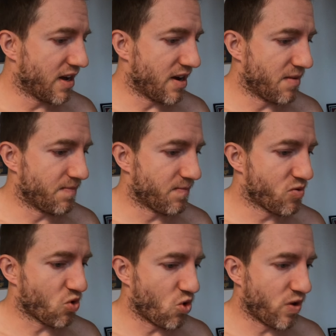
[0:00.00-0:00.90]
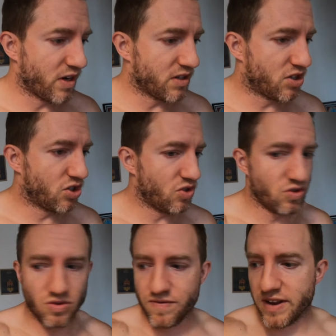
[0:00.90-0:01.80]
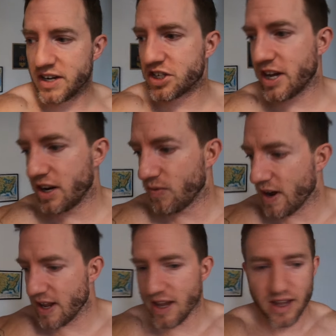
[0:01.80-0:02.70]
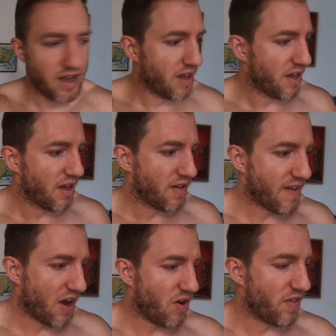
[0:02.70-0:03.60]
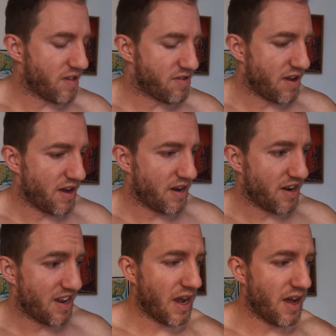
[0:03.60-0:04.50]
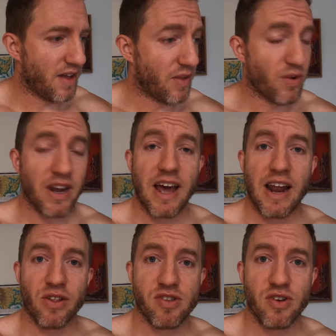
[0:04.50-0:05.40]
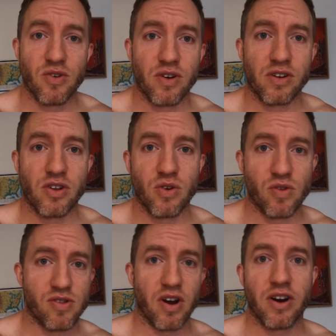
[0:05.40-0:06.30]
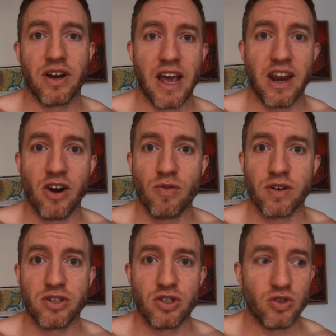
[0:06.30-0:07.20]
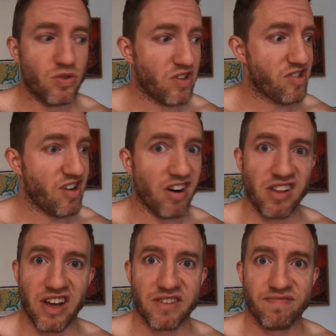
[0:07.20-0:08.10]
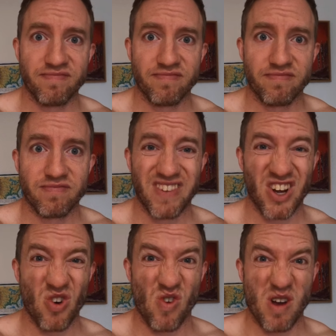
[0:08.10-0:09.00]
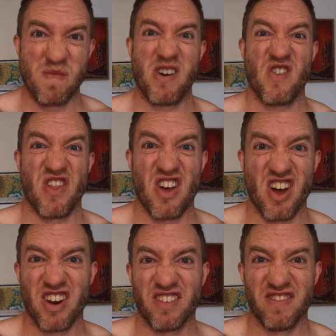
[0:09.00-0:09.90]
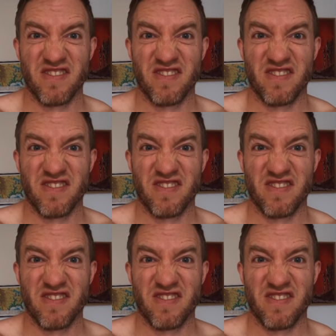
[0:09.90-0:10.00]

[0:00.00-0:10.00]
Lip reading: So we're going to finish getting ready. Got all this done. Then we're going to head out soon to start heading over to the start line and go run a marathon.